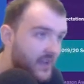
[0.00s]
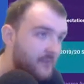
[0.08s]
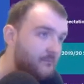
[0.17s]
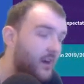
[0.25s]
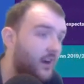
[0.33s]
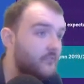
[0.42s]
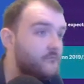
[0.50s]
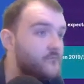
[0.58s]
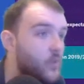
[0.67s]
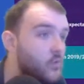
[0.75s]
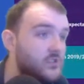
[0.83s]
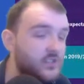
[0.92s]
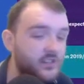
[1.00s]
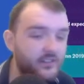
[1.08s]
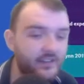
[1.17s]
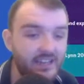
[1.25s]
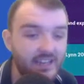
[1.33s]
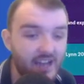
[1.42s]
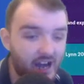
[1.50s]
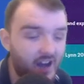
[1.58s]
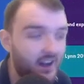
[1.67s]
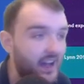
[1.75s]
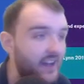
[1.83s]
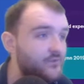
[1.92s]
But unfortunately,
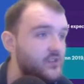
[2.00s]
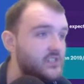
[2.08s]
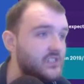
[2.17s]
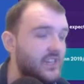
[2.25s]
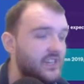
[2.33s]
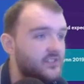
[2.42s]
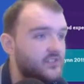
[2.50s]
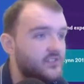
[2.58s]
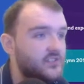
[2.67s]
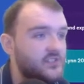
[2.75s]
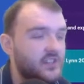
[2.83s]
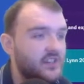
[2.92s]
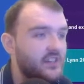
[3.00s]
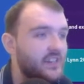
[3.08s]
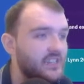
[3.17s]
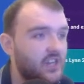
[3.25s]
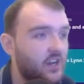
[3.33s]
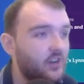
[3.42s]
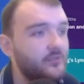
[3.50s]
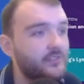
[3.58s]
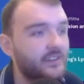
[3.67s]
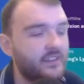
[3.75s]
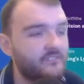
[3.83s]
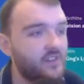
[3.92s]
our average attendance is
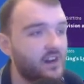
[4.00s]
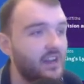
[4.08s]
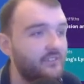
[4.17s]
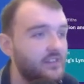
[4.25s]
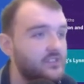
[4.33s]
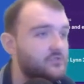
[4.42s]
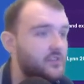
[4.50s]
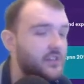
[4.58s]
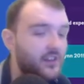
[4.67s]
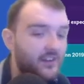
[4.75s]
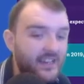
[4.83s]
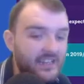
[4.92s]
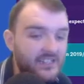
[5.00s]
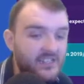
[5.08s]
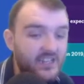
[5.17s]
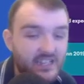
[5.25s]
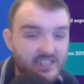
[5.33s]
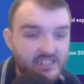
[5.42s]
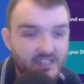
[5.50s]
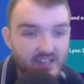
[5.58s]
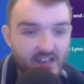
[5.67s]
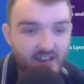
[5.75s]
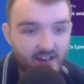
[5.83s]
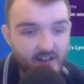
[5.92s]
only 596.
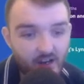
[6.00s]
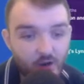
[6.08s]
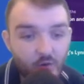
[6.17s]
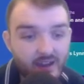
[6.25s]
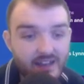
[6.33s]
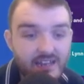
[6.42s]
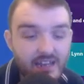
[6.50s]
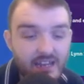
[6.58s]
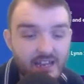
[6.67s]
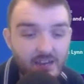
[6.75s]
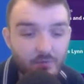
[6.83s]
Nowhere near